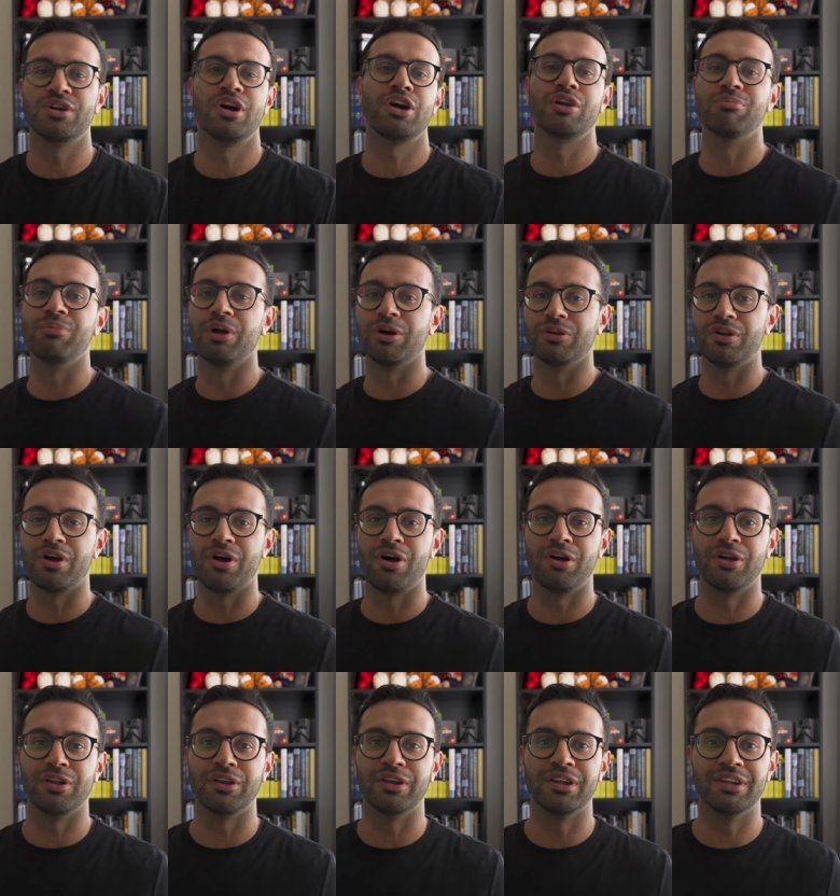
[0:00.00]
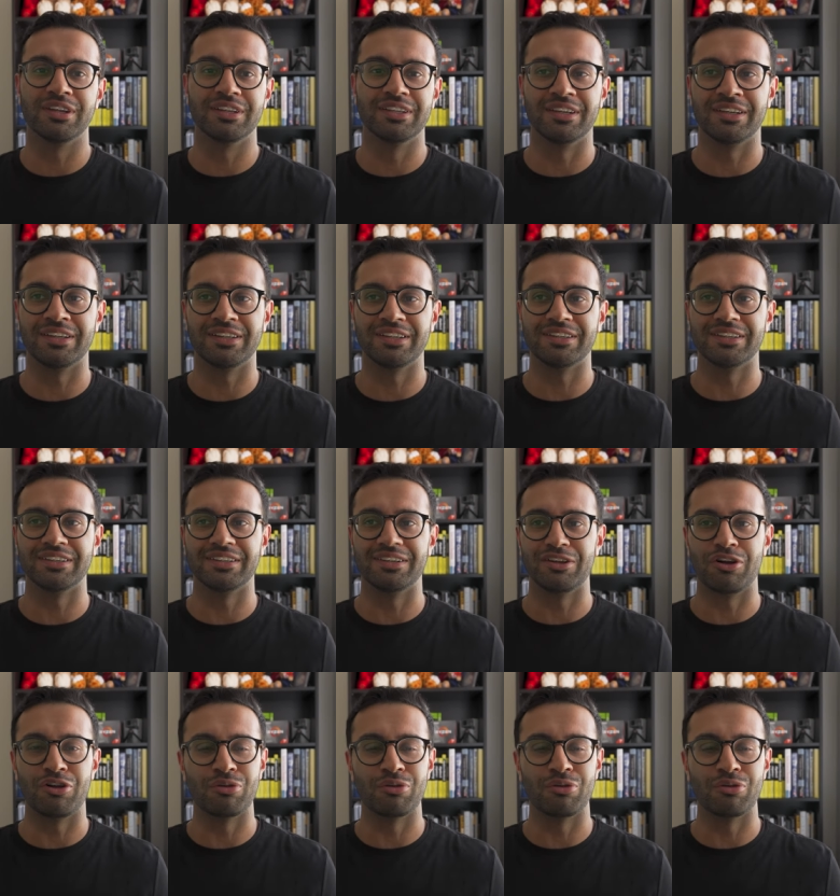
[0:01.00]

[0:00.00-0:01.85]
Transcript: talk about on uh,